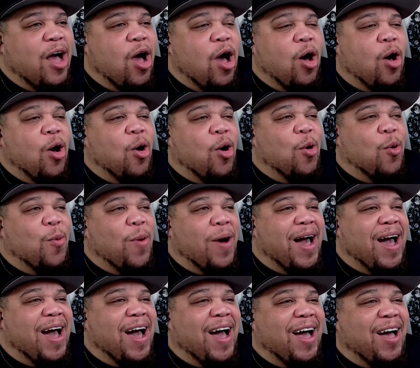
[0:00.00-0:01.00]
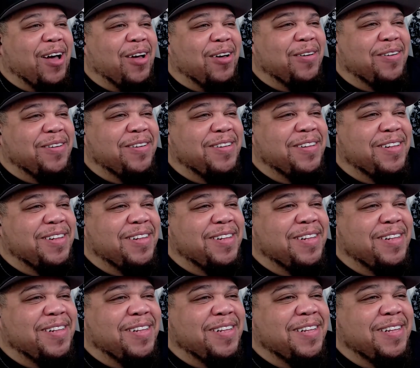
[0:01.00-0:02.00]
Oh, wow.
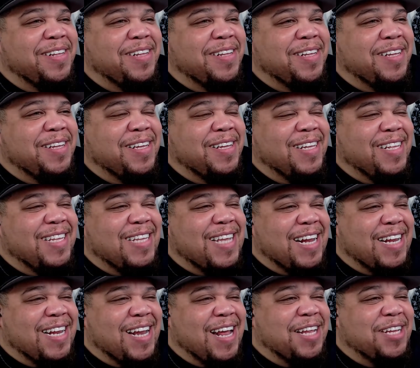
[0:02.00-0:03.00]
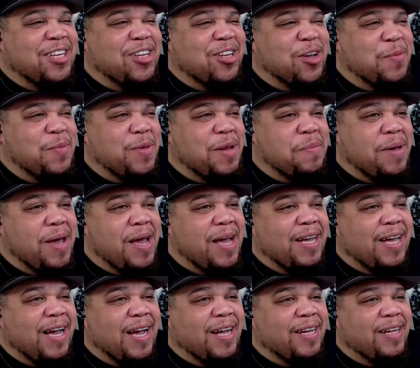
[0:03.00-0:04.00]
Technology is gonna be the bad
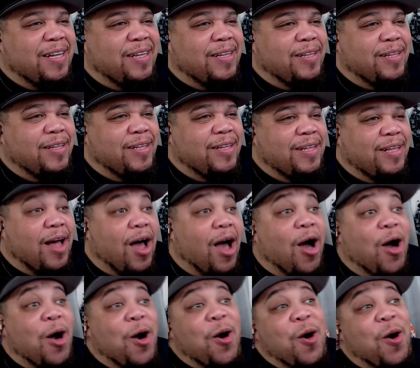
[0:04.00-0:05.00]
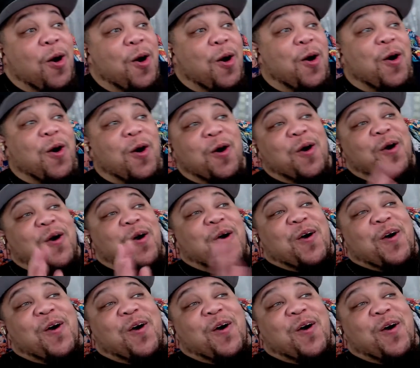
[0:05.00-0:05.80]
guy. Huh? Oh!